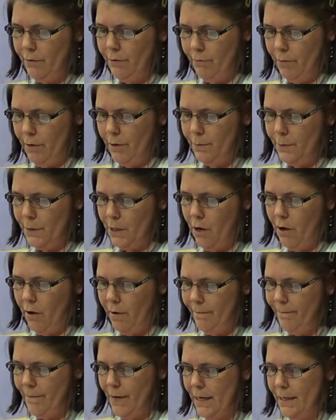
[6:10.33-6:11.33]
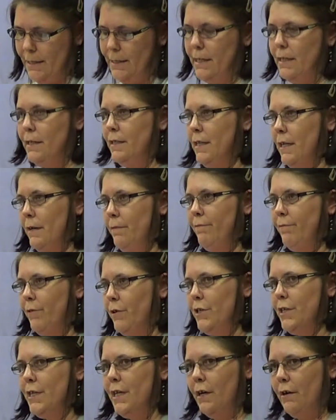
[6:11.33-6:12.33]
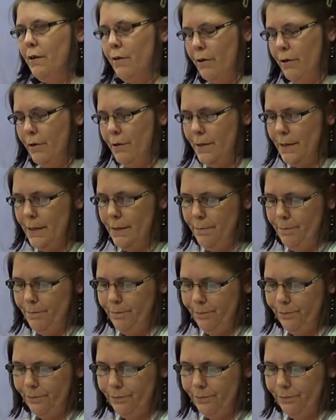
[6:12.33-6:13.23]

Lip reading: groups are facing deep funding cuts.